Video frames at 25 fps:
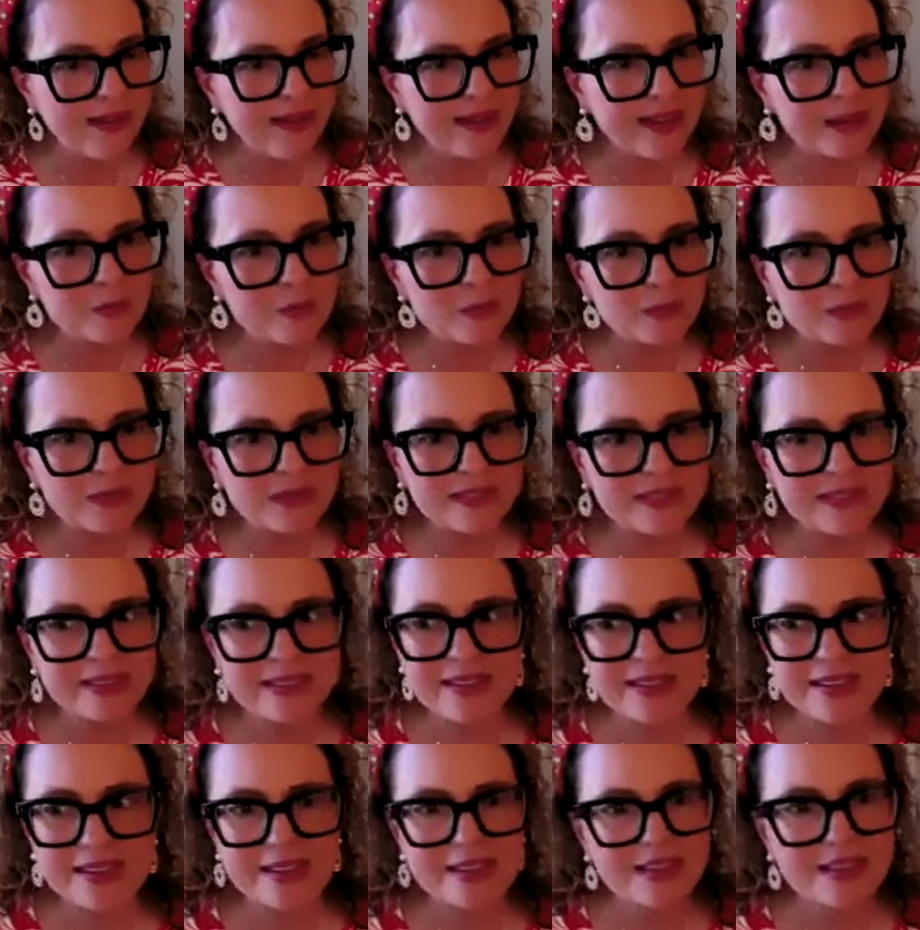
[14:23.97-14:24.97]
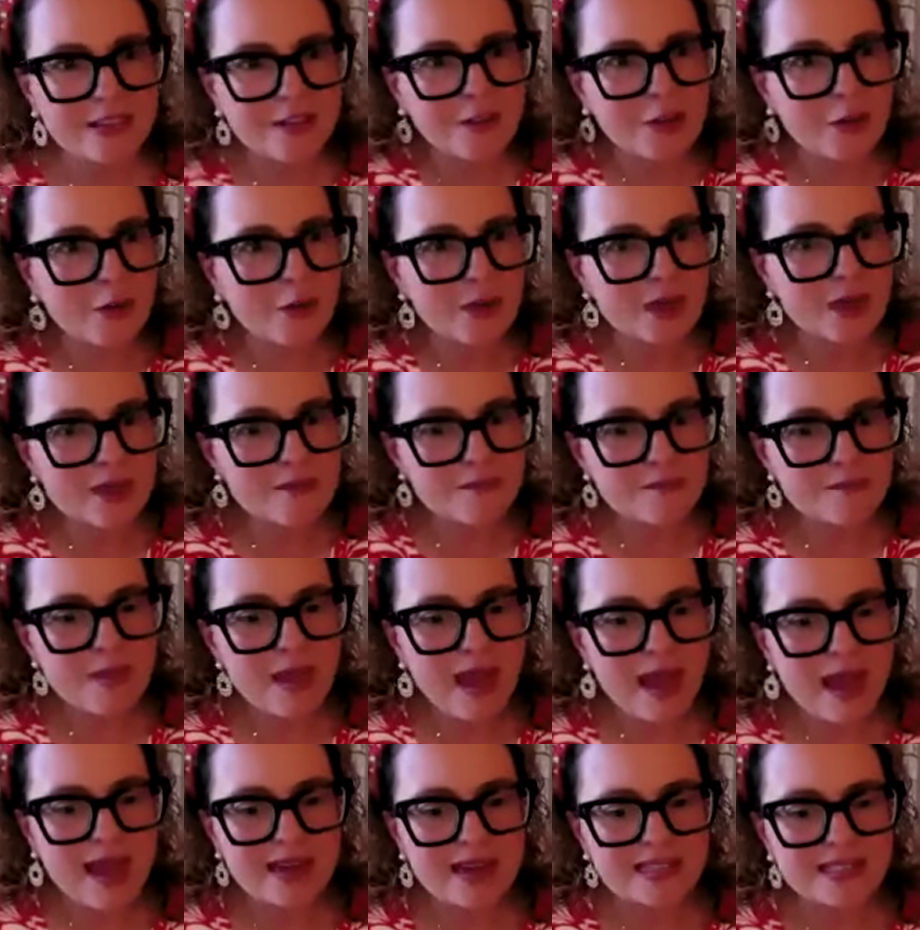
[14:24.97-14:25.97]
and really you know
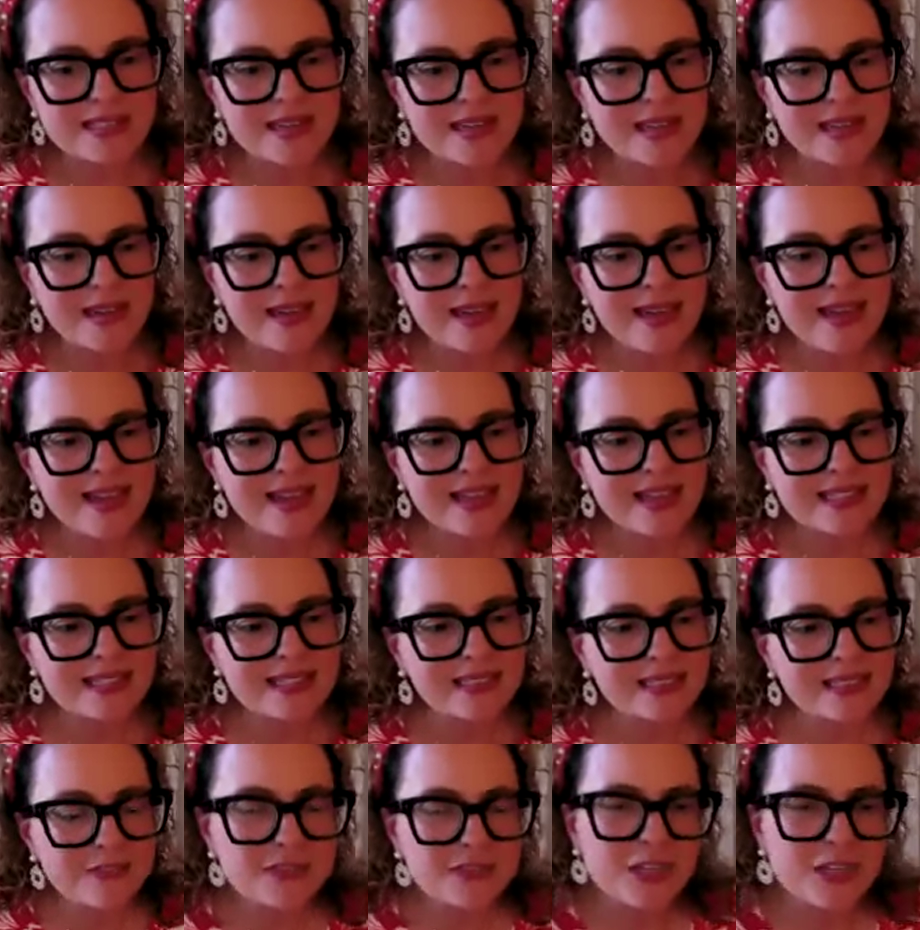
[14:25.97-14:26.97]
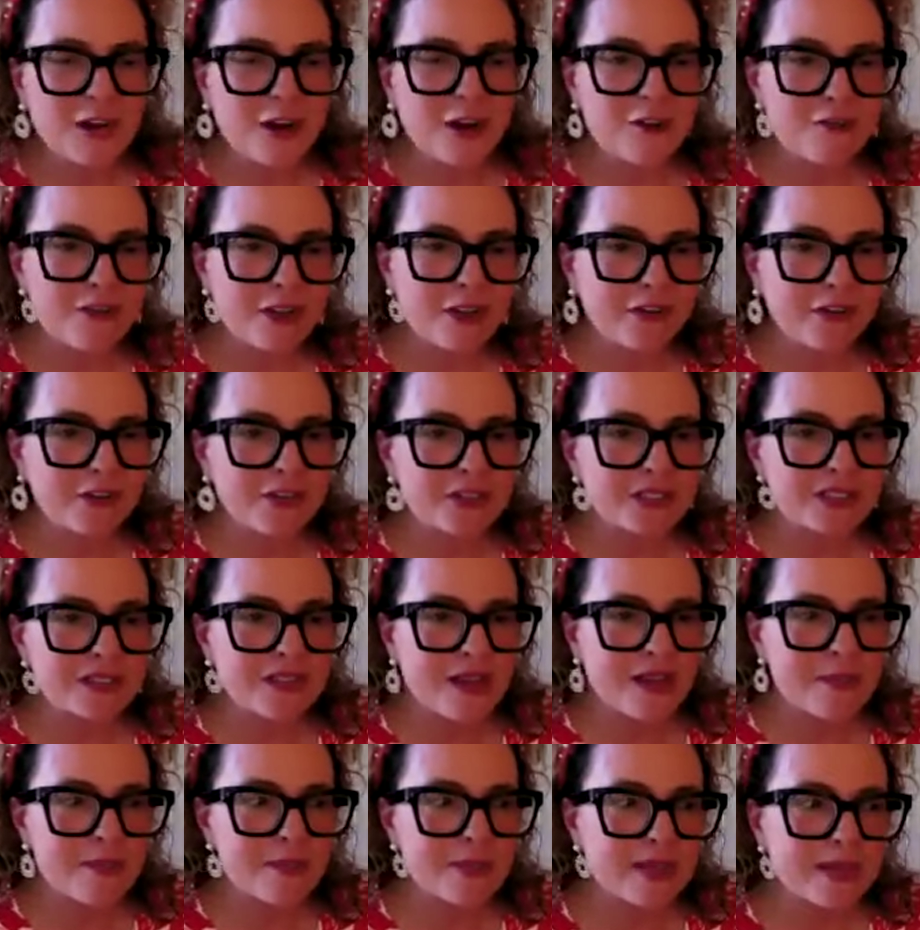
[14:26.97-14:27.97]
impacting it's lifting our veterans
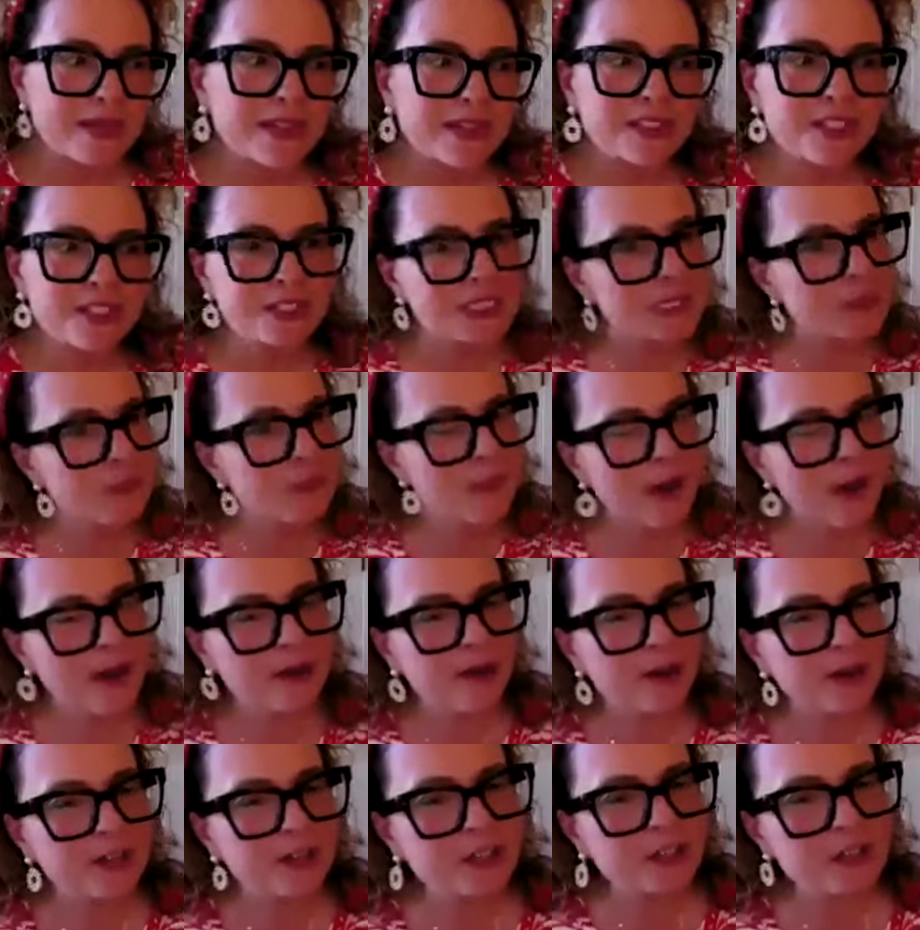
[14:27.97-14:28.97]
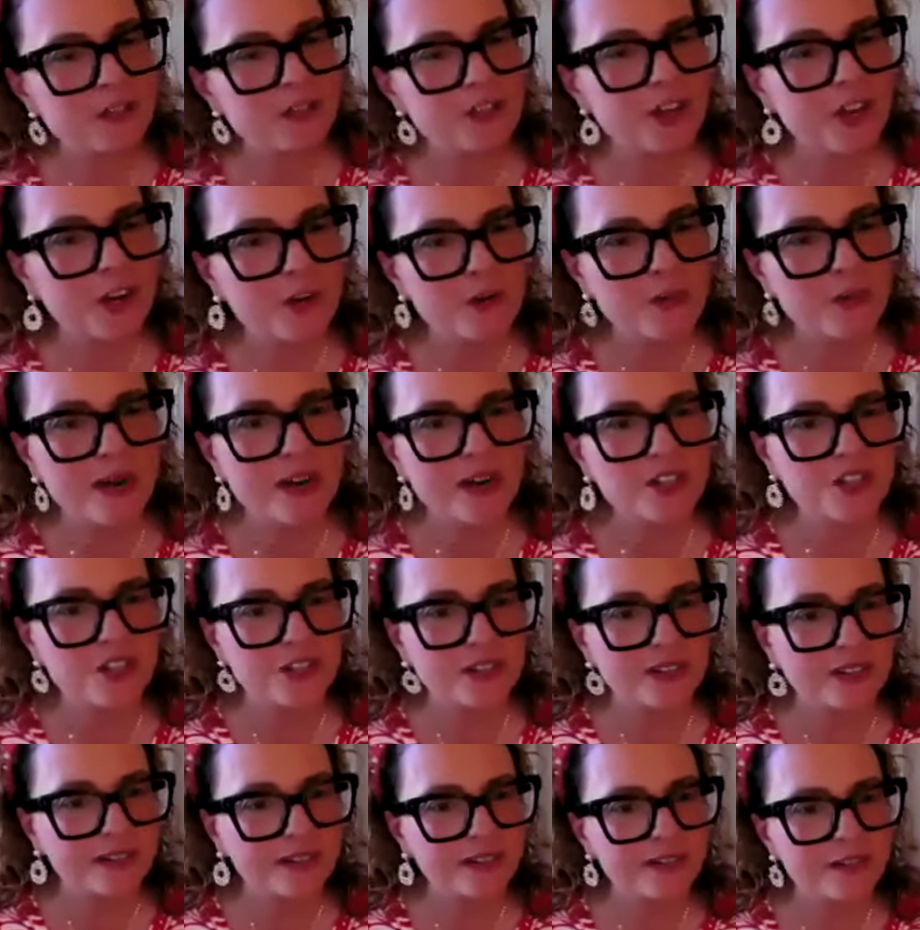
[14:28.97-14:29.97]
up and it's inspiring a new
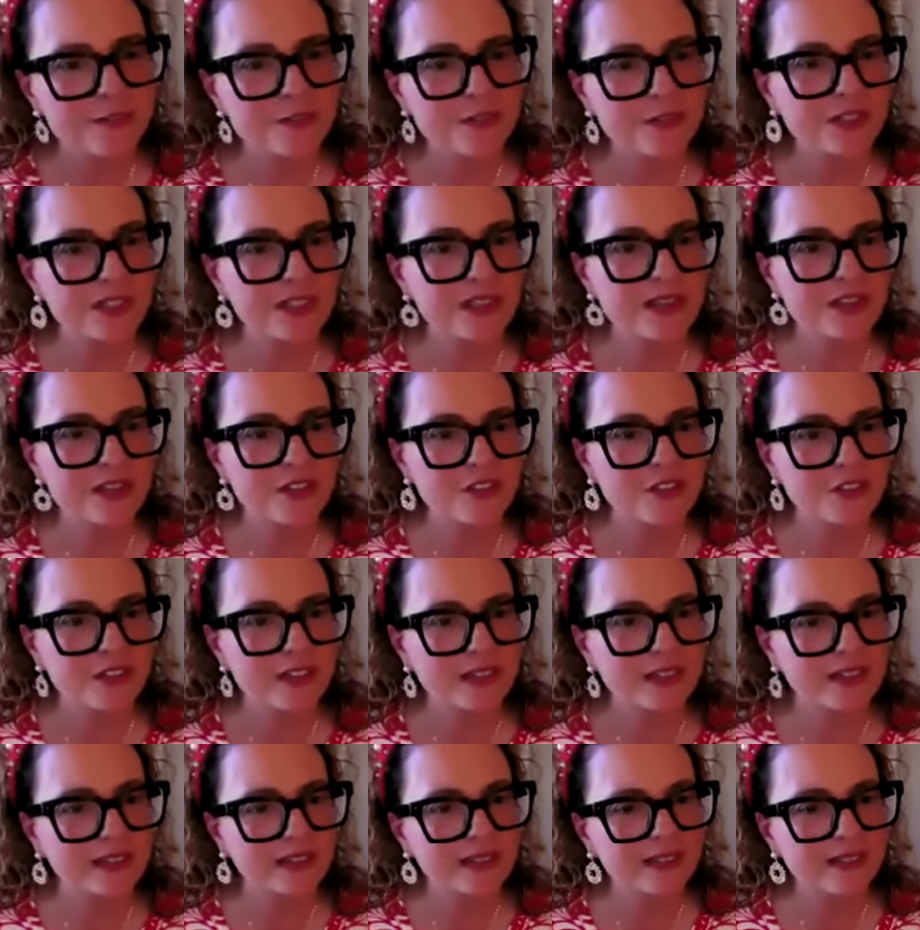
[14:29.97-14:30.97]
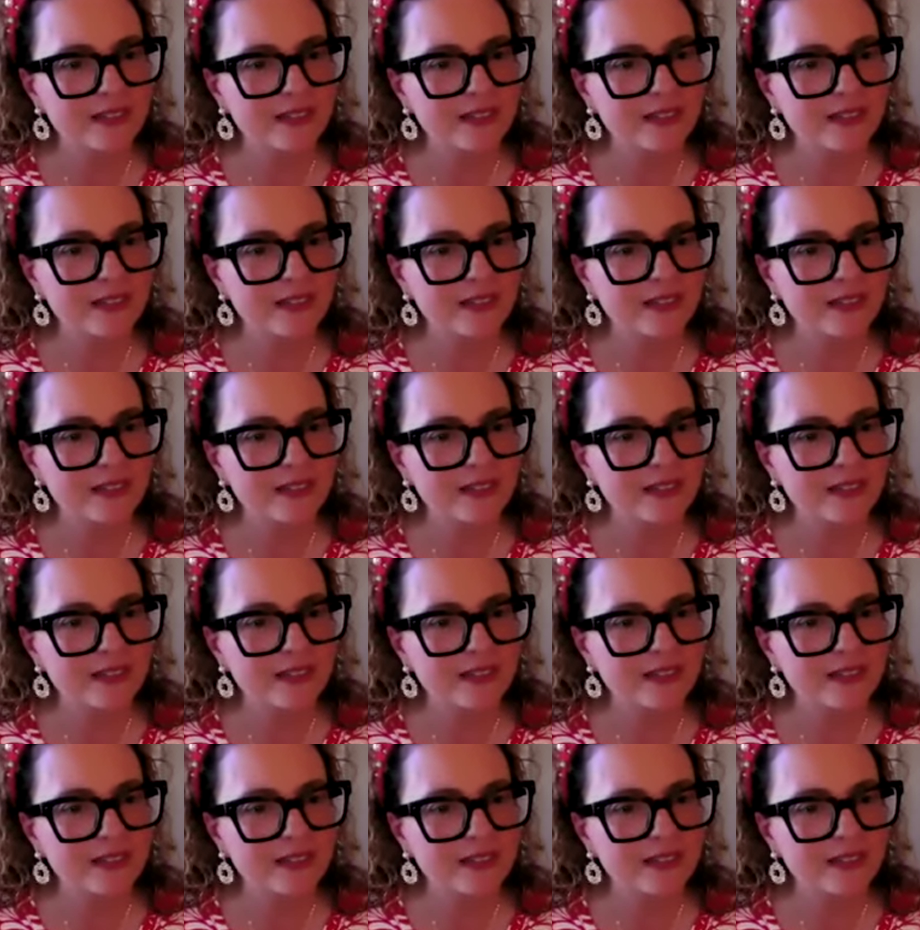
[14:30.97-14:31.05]
generation for this country